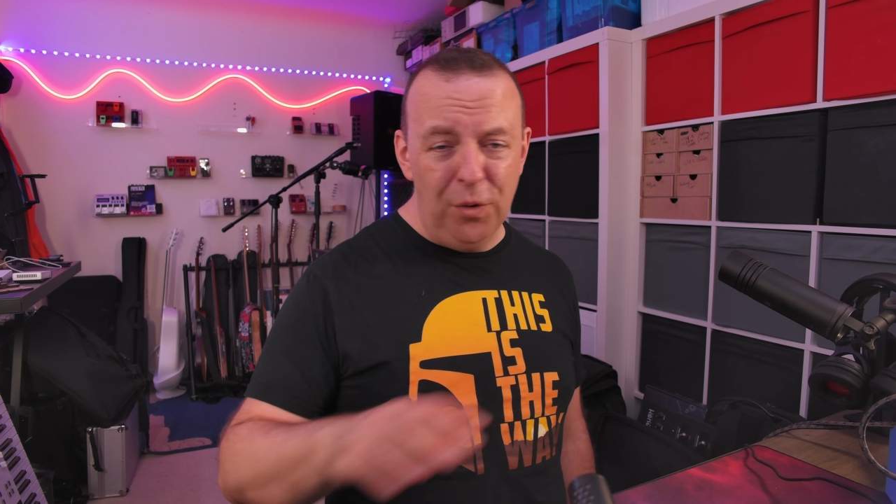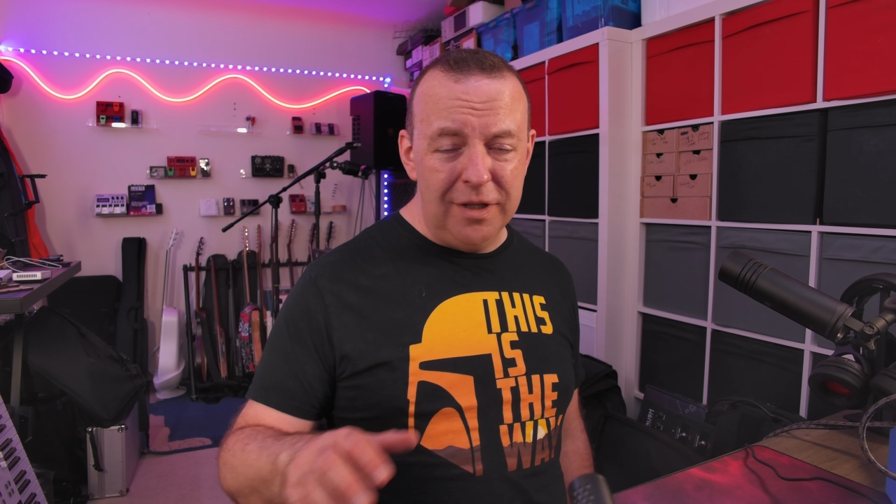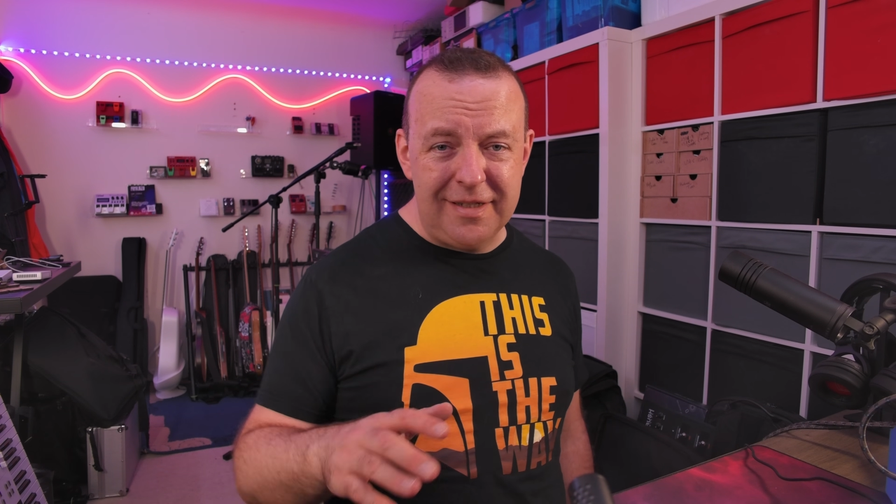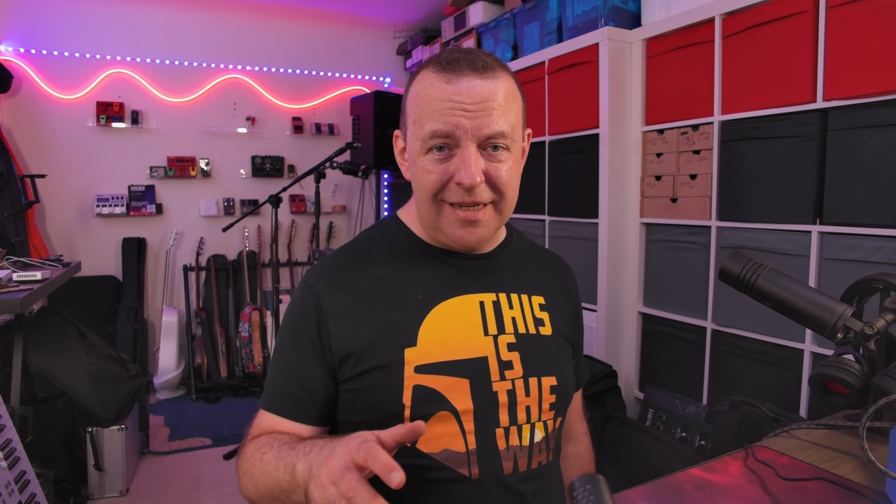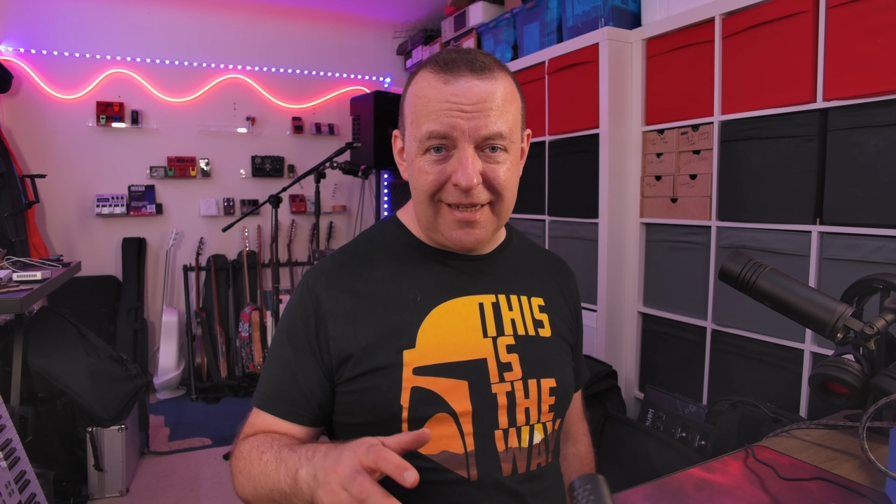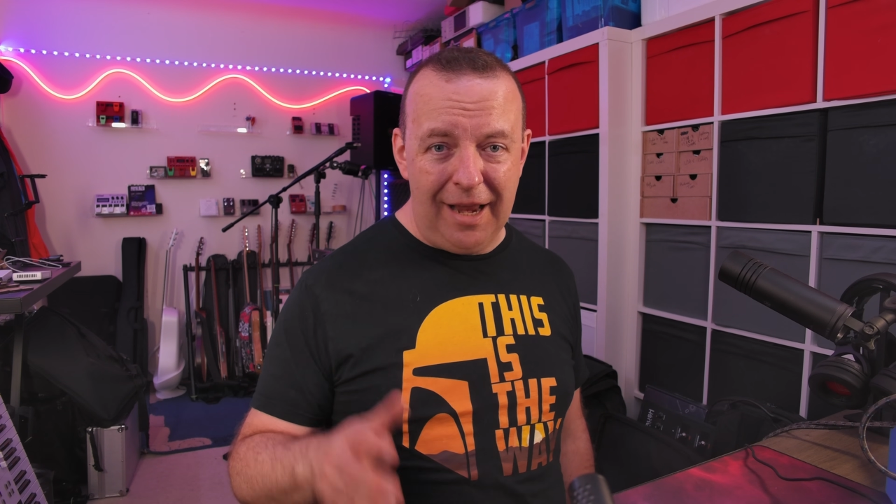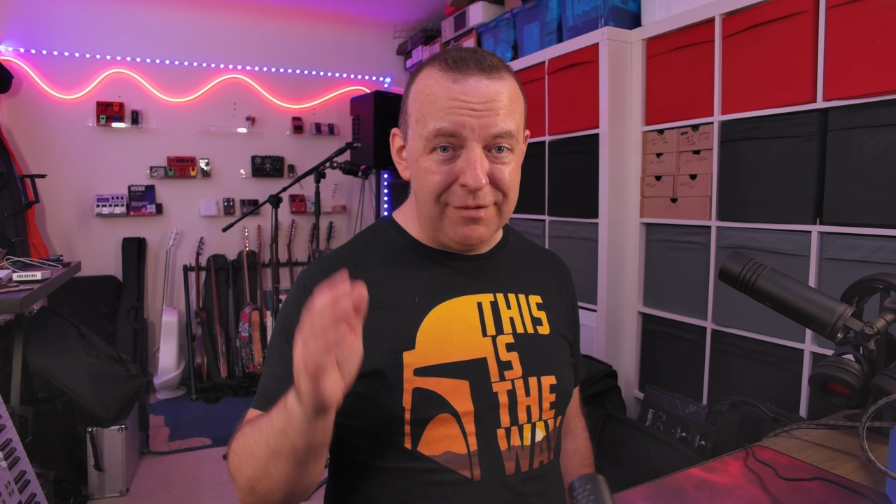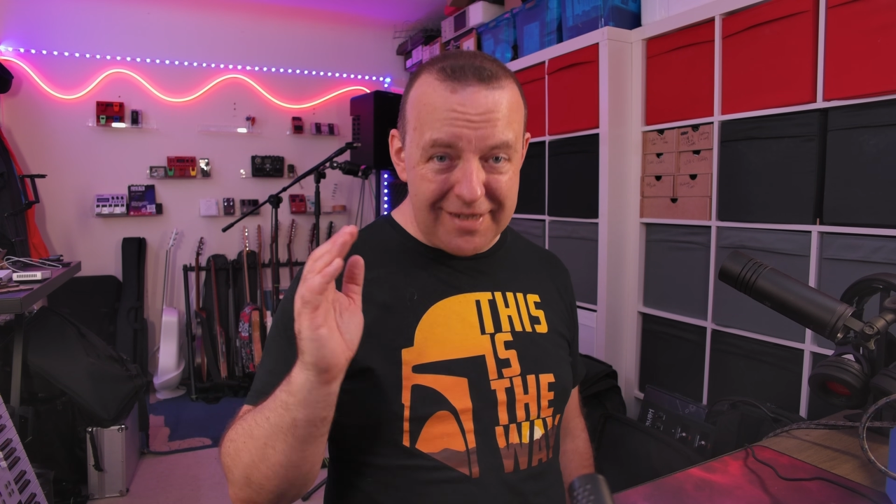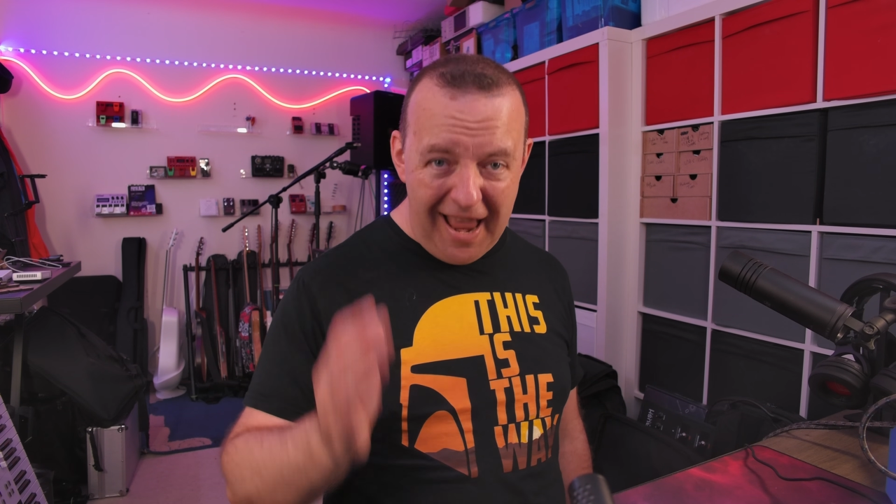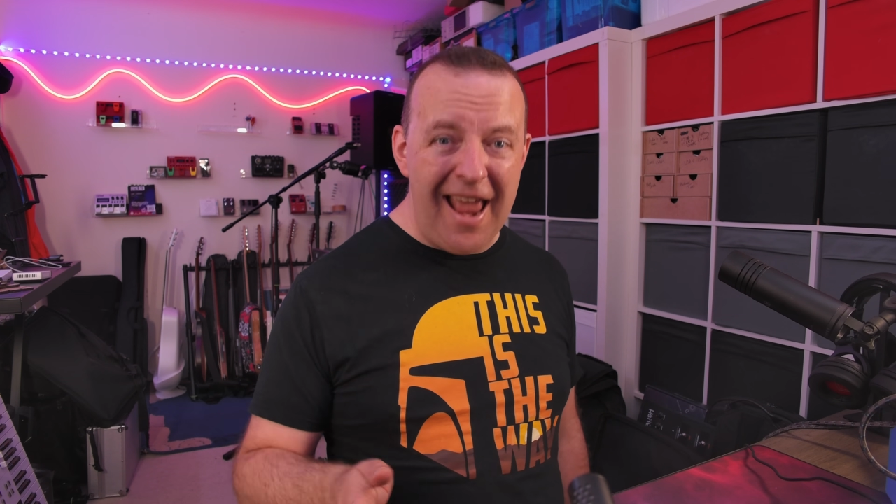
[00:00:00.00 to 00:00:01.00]
the
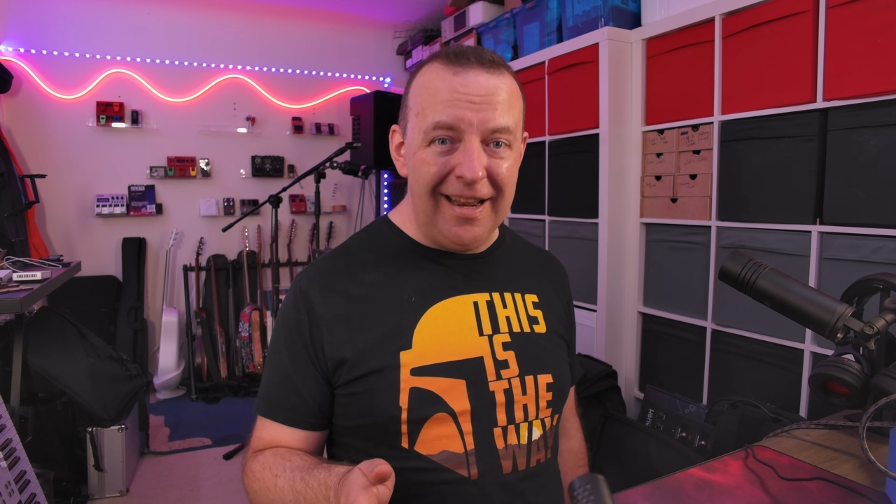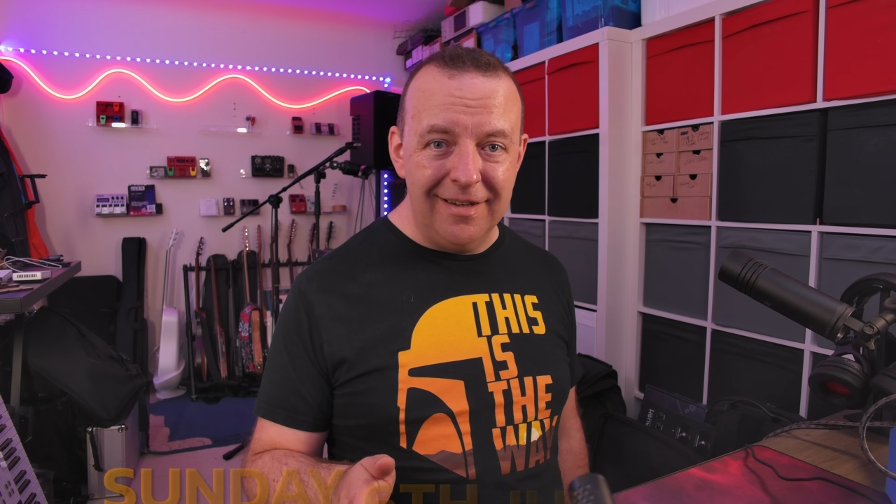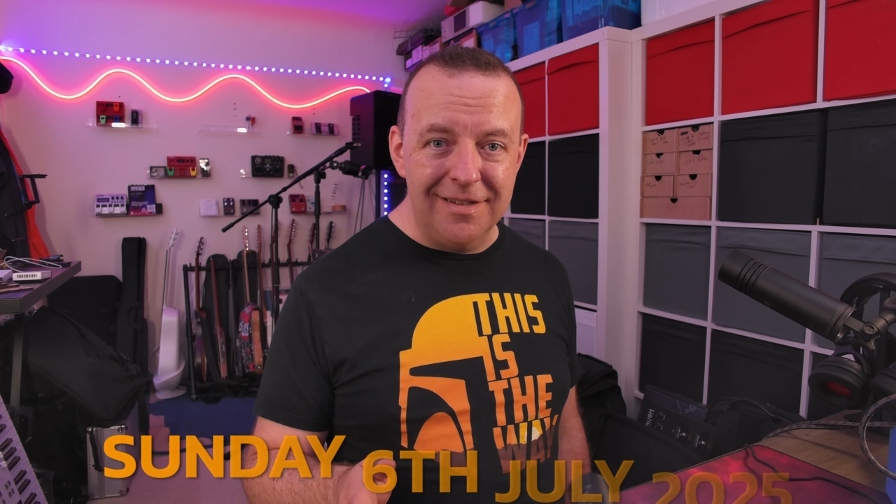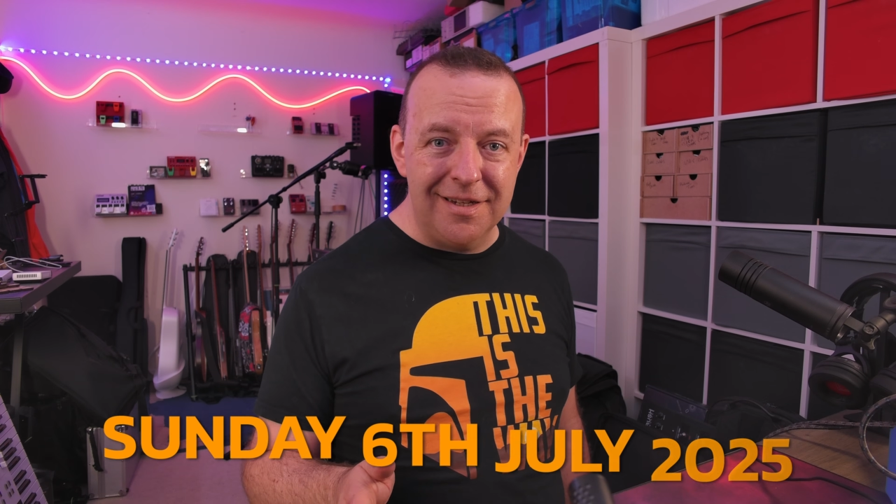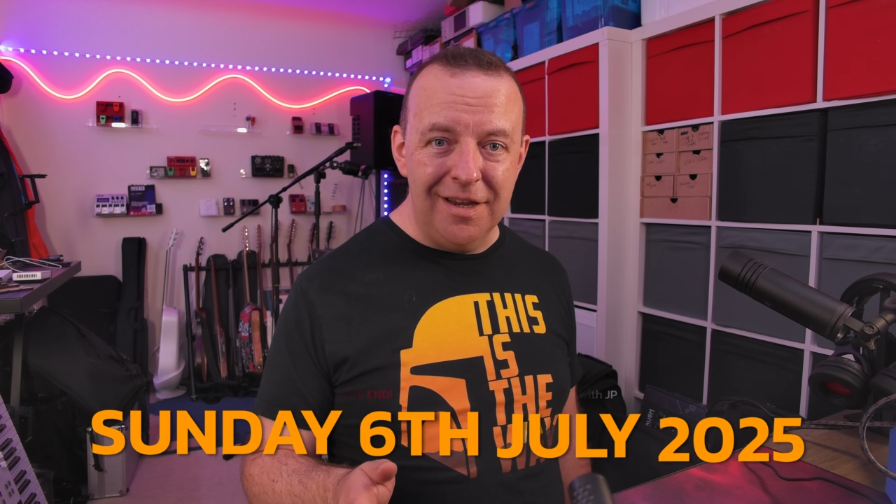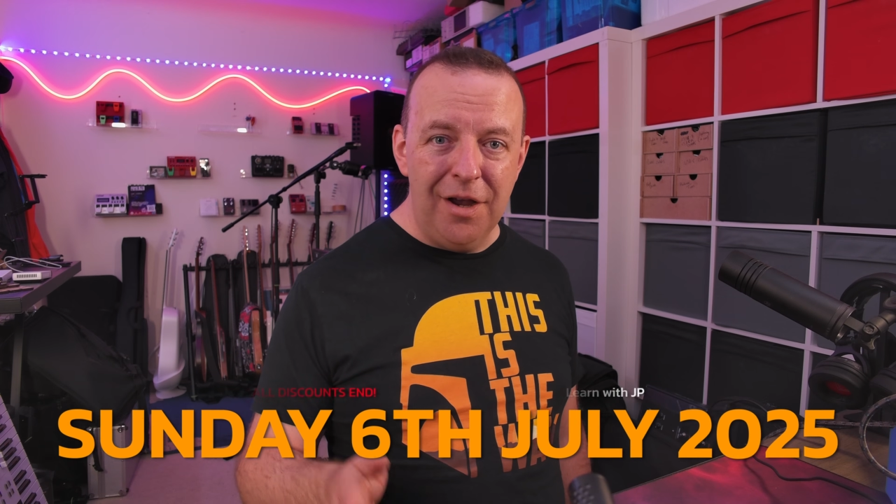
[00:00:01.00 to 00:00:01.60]
discounts end